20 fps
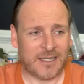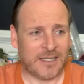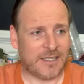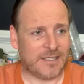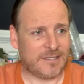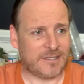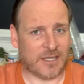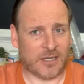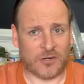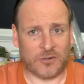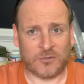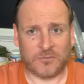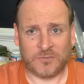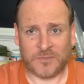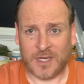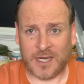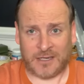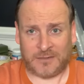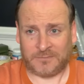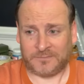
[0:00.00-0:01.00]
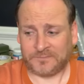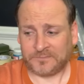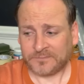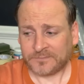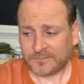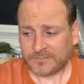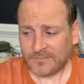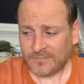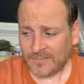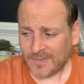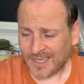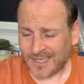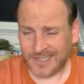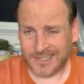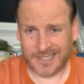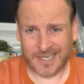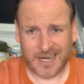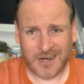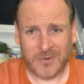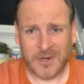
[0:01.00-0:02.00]
So yeah,
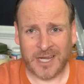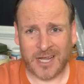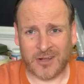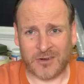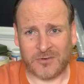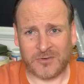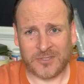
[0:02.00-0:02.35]
so there we go.